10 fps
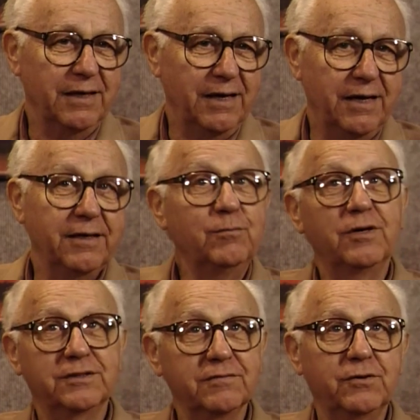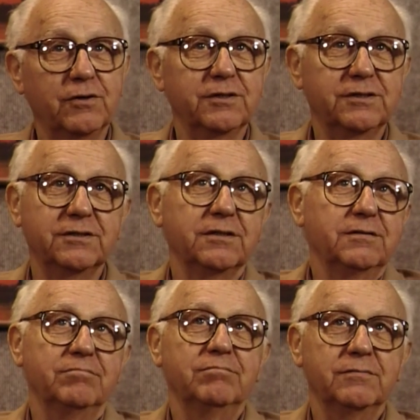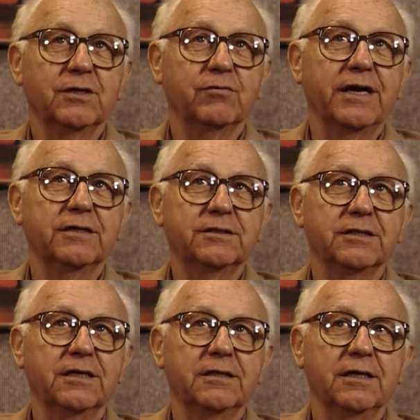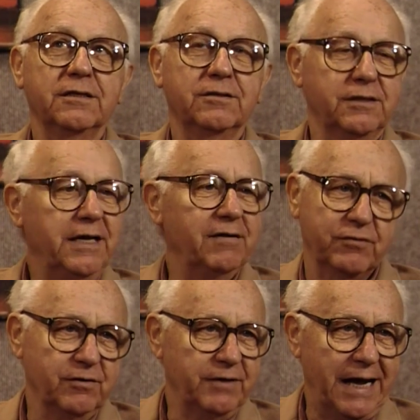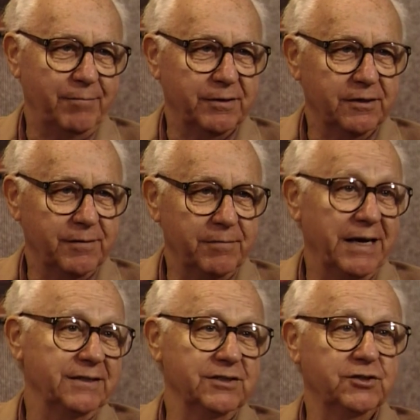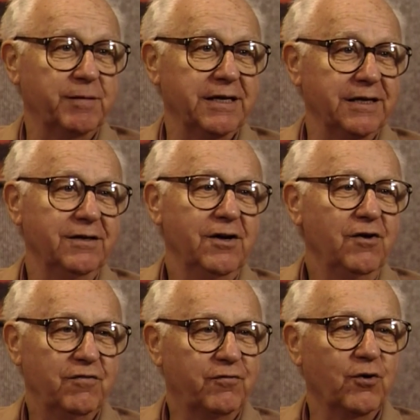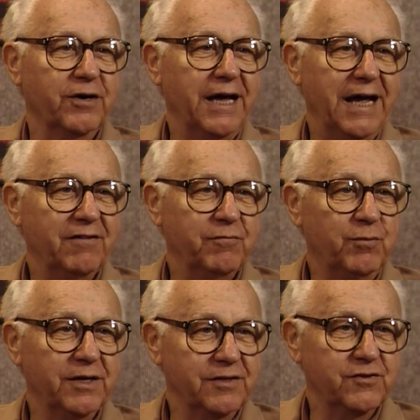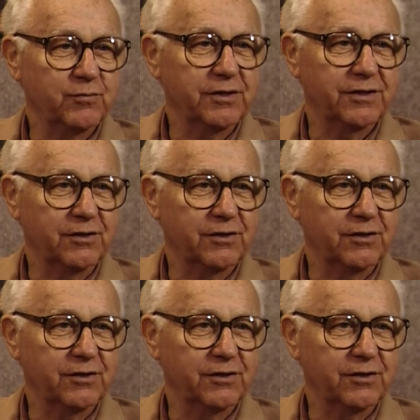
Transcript: And it was, of course, the greatest thing that could ever have happened to me. Imagine spending 4.5 months with the